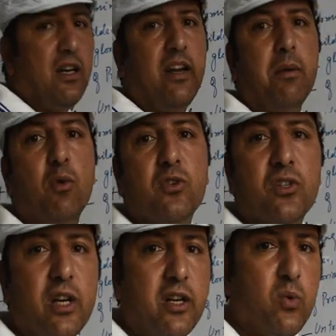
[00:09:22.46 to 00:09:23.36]

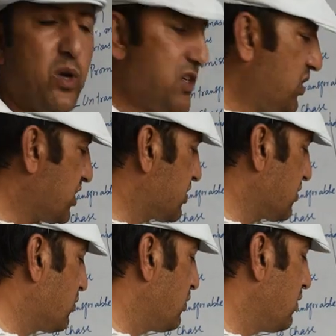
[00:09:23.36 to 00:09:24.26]
demonstrative
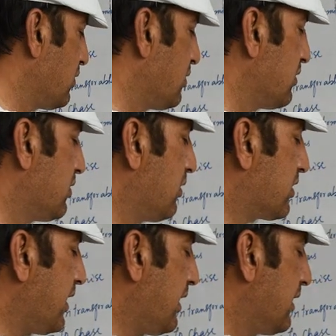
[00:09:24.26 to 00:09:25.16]
adjective.
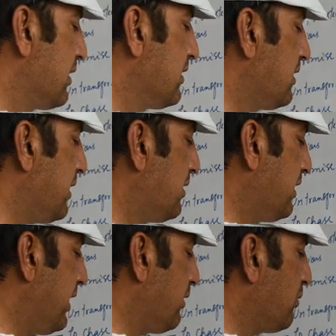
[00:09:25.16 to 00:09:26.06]
Okay,
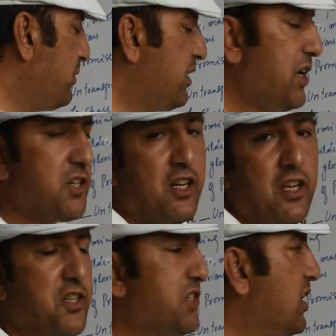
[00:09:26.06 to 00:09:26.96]
and obligation
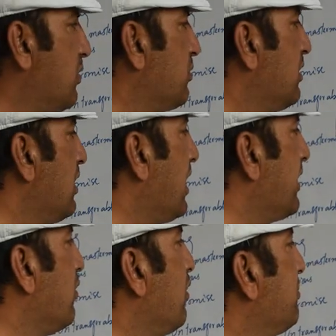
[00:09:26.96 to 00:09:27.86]
is noun.
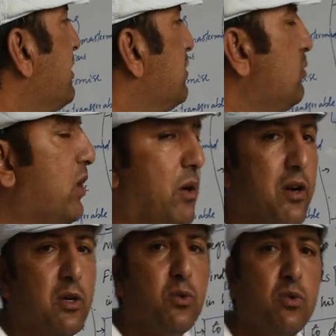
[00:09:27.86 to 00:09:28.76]
I hope that you have
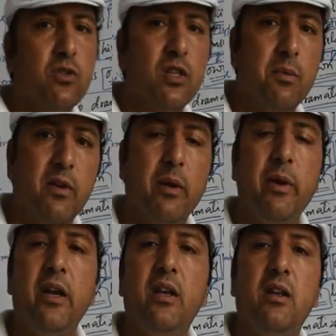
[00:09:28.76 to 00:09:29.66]
understood some
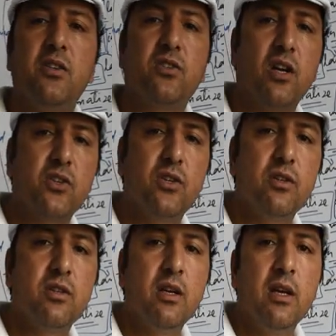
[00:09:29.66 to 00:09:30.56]
grammatical
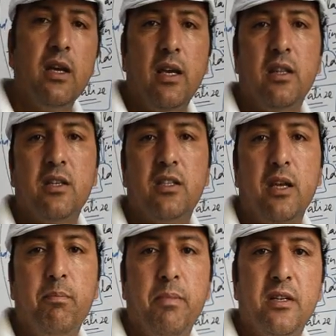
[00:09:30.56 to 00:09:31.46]
structures in the
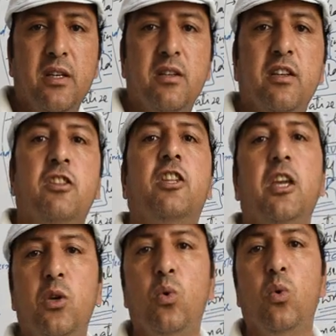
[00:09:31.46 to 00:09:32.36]
same passage.
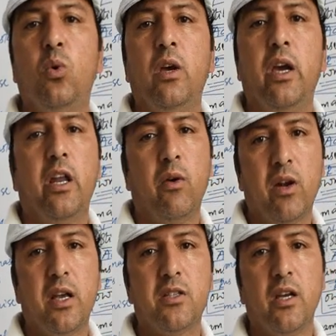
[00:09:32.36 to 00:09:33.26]
Thank you and have a
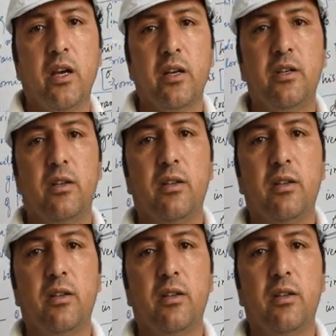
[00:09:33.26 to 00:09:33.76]
nice day ahead.